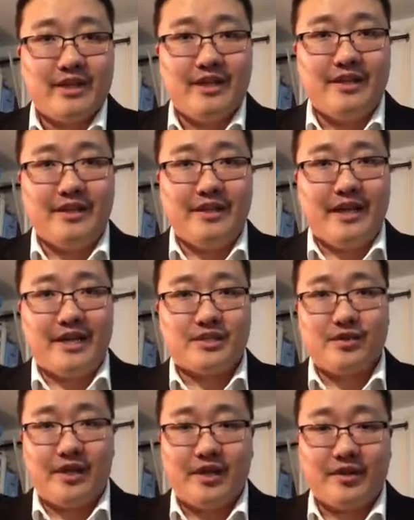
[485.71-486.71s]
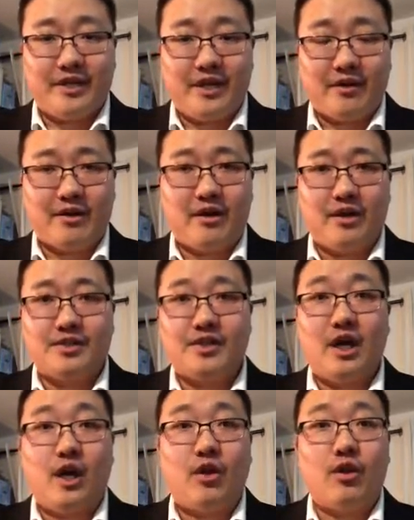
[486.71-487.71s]
in the national health care cost
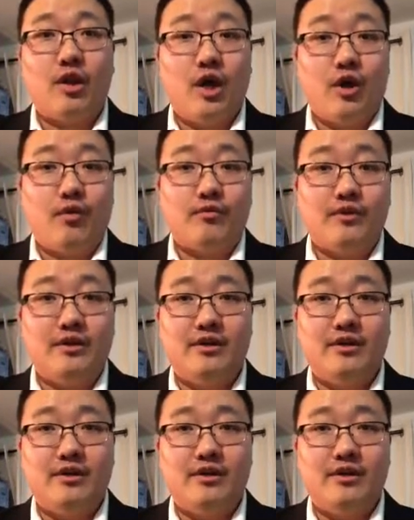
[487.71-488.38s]
alone.